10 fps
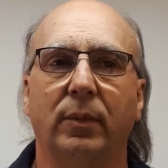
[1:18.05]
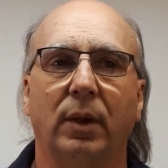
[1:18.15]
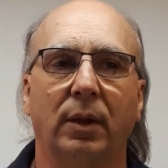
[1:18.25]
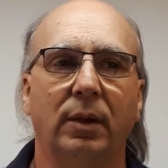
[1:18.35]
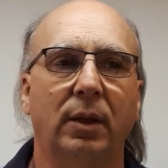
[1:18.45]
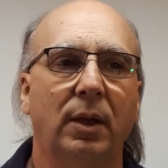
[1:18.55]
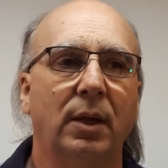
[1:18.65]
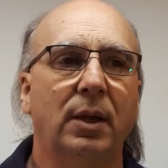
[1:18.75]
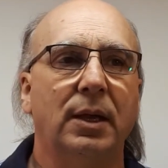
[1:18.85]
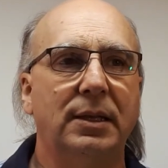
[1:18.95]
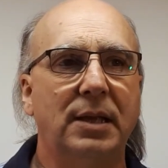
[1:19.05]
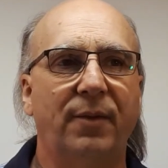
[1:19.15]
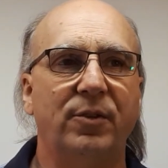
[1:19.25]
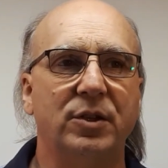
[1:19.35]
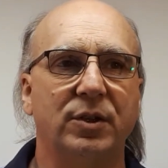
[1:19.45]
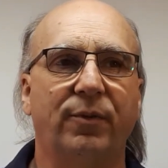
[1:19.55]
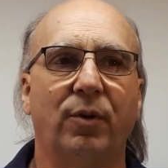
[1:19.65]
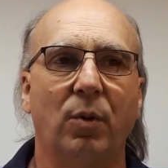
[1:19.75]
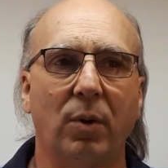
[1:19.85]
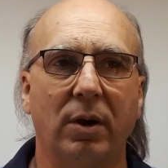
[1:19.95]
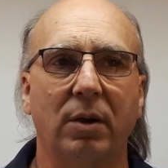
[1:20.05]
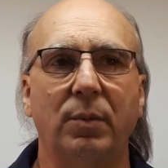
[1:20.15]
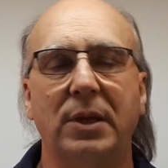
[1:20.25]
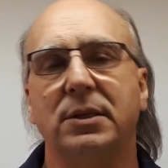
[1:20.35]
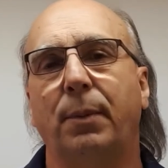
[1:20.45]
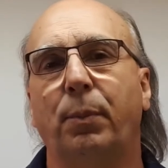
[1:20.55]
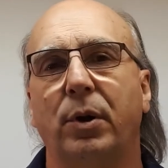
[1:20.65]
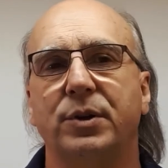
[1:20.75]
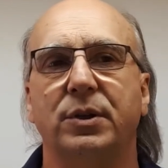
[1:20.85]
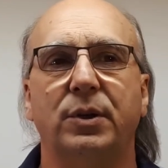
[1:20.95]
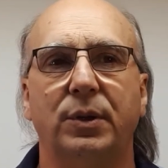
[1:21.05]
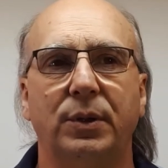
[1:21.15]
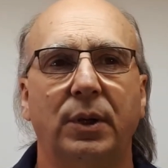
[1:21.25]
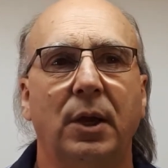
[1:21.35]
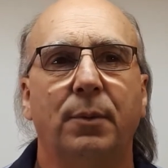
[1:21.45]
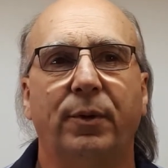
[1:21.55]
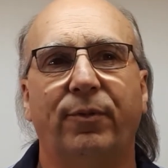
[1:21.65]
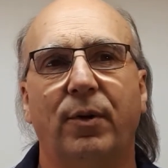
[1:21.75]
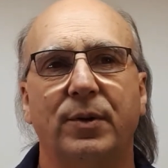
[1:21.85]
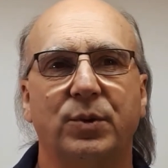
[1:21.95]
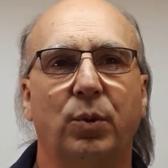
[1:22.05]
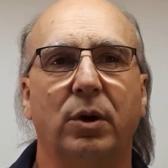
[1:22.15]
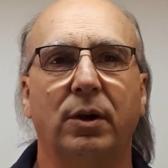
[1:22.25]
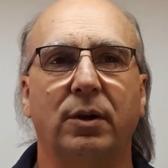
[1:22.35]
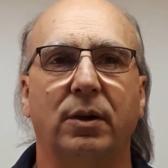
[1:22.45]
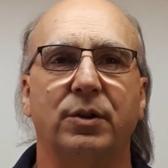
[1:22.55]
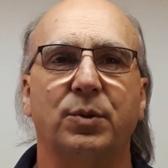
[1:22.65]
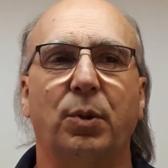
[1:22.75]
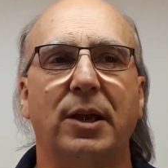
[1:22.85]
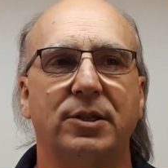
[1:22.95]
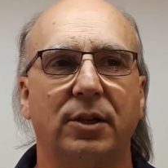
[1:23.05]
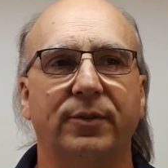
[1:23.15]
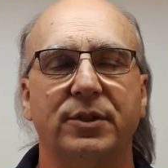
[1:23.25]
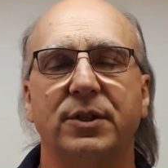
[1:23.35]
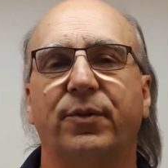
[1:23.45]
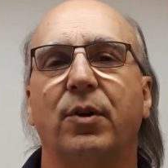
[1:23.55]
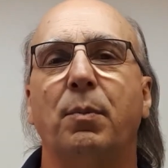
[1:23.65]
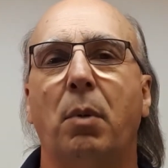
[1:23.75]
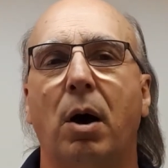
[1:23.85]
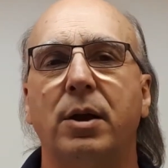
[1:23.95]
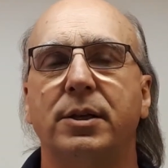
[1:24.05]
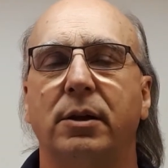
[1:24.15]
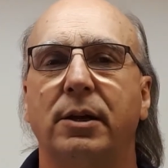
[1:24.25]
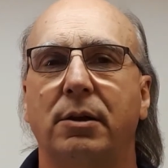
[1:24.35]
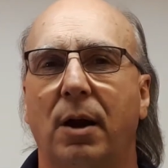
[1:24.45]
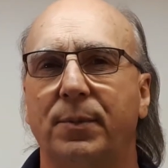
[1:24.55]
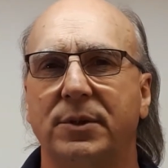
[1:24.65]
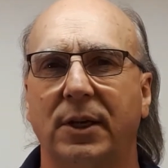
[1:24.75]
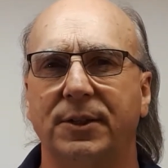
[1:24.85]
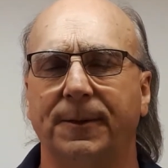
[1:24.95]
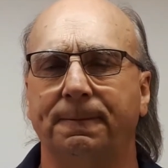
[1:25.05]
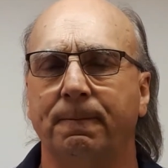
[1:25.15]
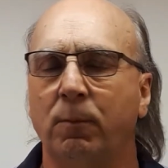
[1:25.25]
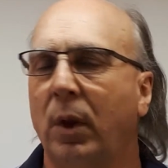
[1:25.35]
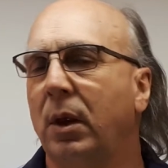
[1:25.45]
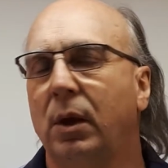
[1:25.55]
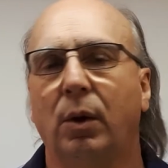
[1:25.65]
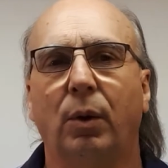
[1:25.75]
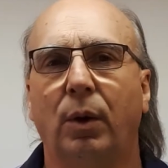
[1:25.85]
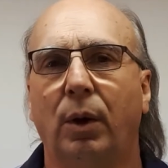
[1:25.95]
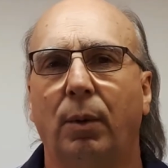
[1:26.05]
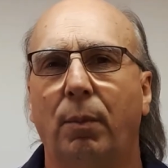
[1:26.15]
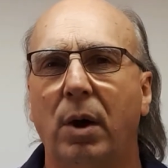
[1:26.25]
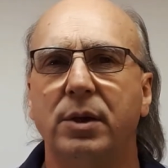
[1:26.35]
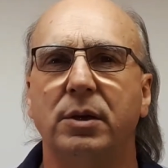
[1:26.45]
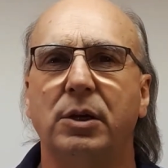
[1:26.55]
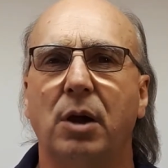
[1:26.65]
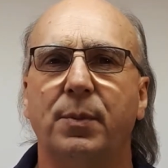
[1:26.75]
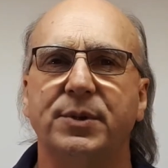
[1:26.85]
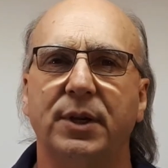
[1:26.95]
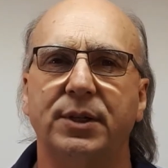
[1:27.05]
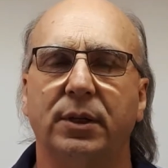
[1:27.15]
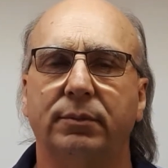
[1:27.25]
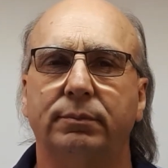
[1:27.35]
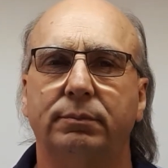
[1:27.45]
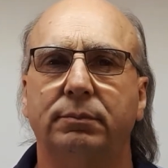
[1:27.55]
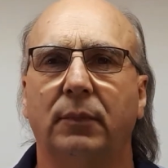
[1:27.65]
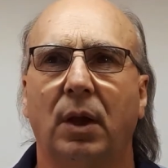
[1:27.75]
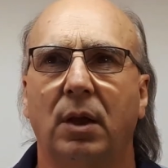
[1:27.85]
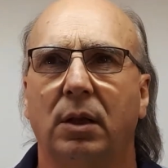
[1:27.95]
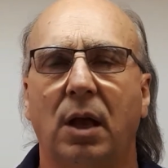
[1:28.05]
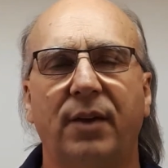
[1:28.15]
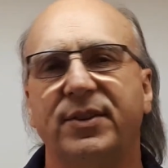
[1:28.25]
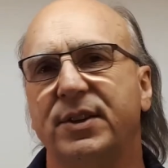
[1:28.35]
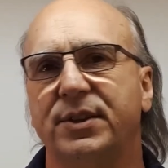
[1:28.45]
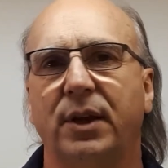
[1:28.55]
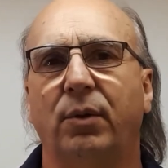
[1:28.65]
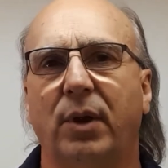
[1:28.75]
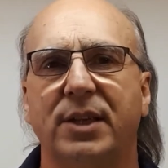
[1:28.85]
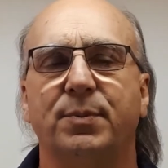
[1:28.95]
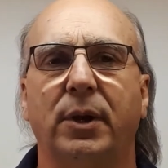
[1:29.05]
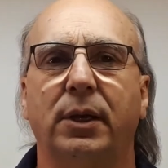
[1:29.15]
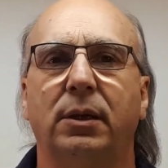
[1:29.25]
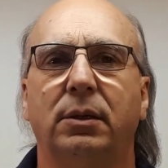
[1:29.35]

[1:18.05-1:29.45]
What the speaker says: Okay. The definition for a worker means a person who performs work or supplies services for a monetary compensation. Monetary compensation. A lot of us just think, well, that's money.